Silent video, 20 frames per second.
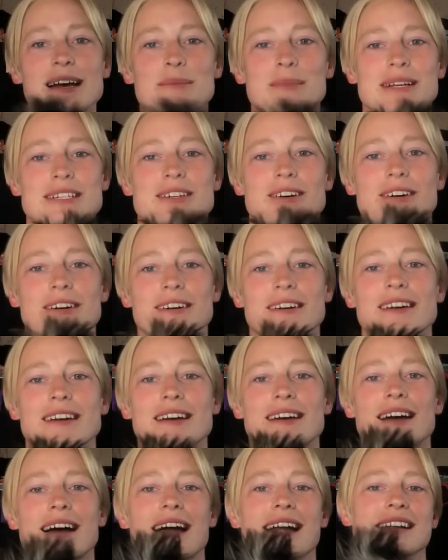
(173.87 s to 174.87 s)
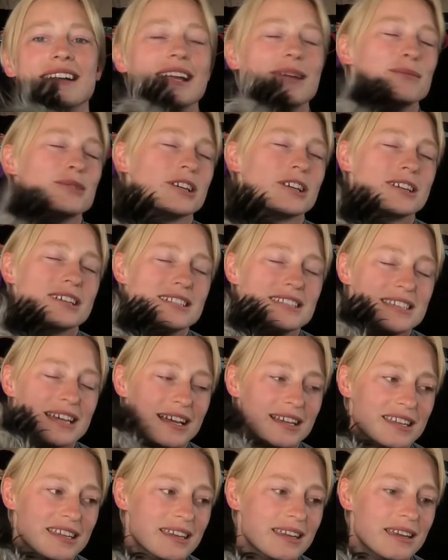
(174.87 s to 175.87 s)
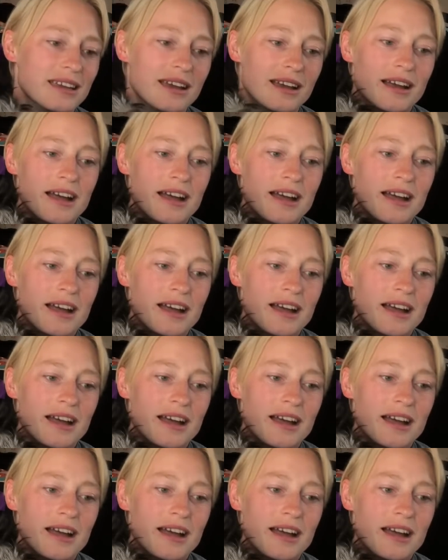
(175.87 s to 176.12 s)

my dog. I named her Kentucky